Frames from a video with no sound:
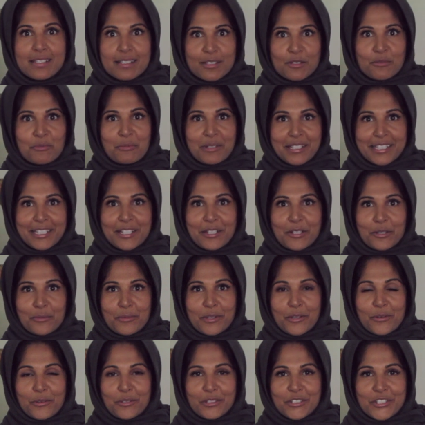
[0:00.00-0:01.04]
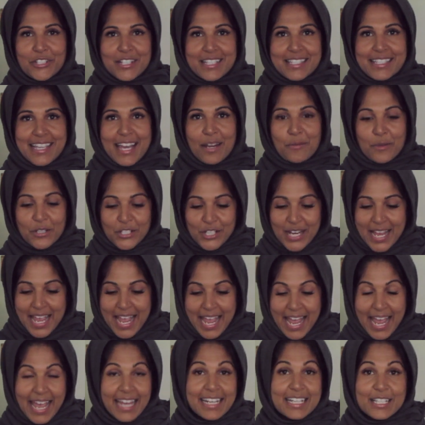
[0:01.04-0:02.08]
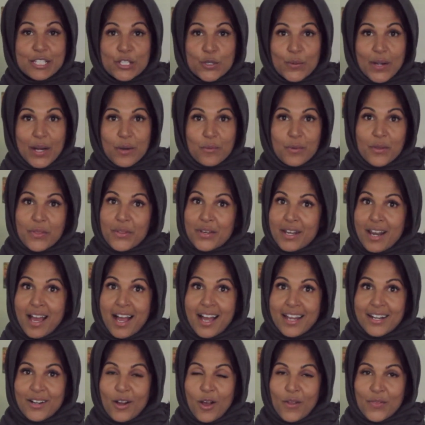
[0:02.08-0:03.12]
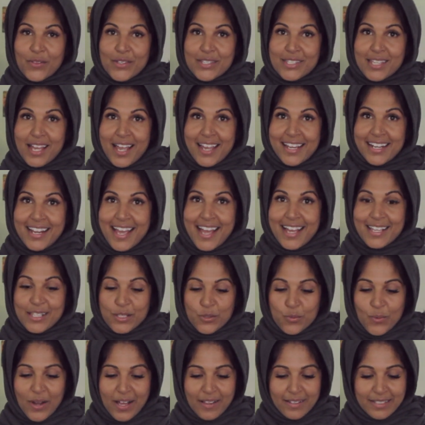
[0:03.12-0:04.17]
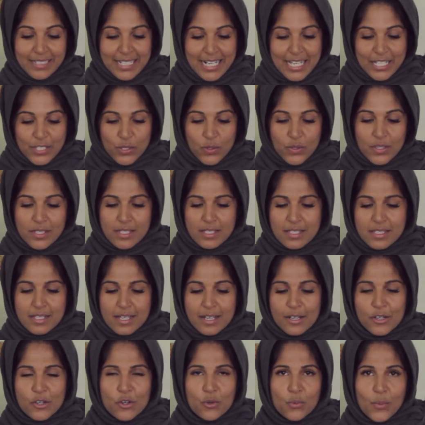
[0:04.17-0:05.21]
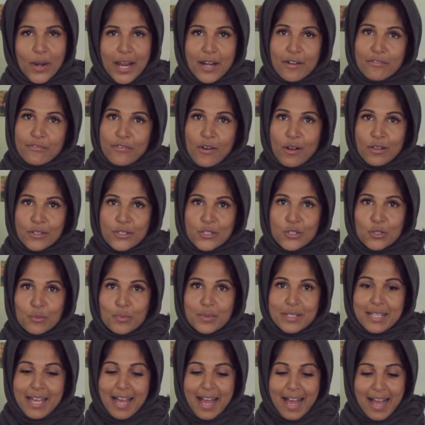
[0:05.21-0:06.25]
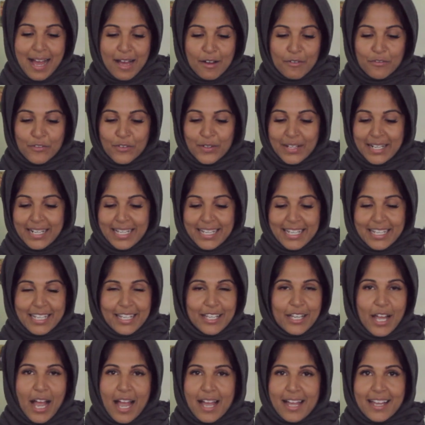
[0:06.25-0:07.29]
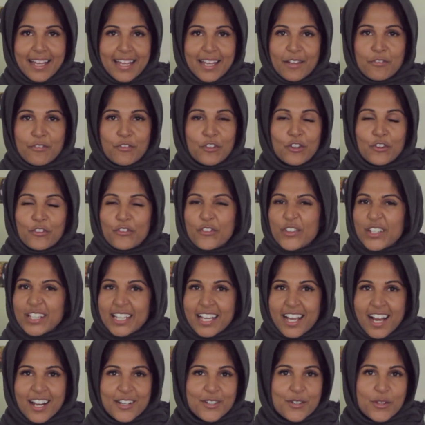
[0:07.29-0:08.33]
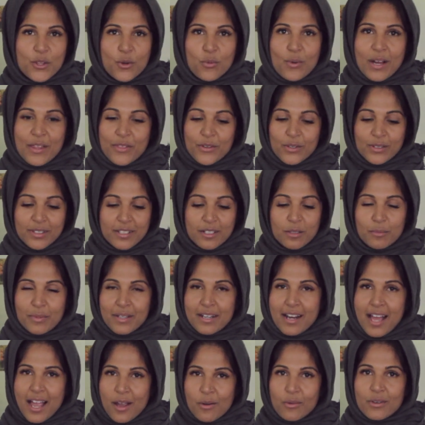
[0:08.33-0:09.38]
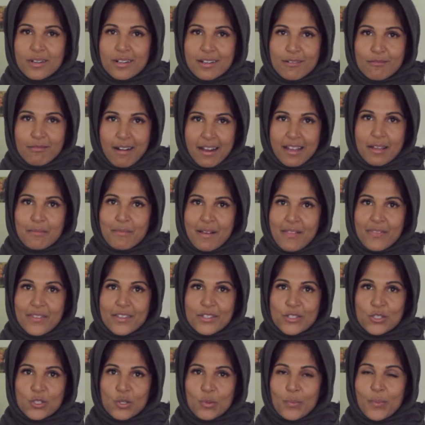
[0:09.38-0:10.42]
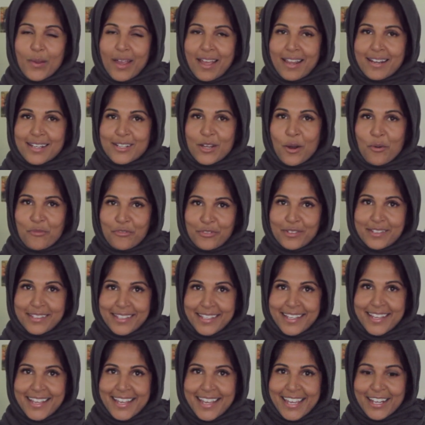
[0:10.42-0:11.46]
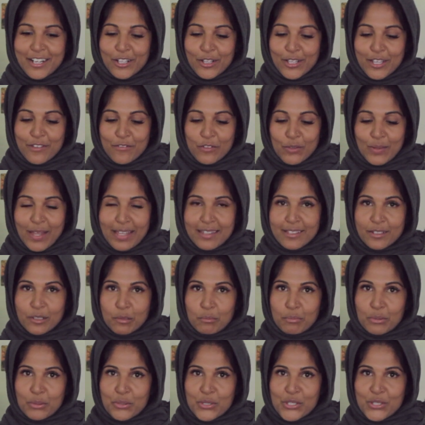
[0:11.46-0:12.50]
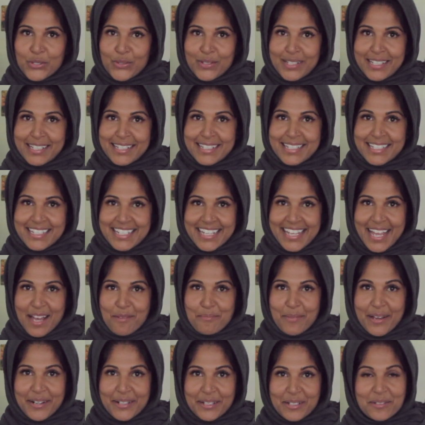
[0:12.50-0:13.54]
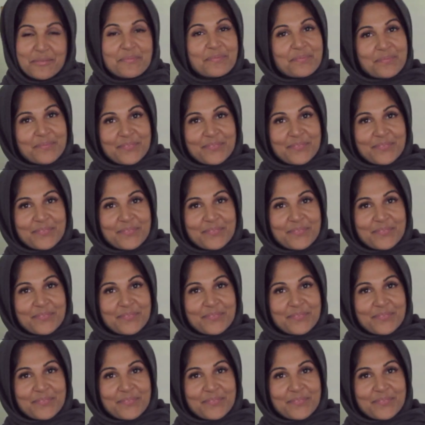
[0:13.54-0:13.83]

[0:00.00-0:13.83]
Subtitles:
It's really good with grilled cheese sandwich, and it's great with naan on the side as well. So this is a great fall soup to have. if you're feeling under the weather a little bit, I would recommend this soup, and hopefully it'll give you that little boost you need to get better.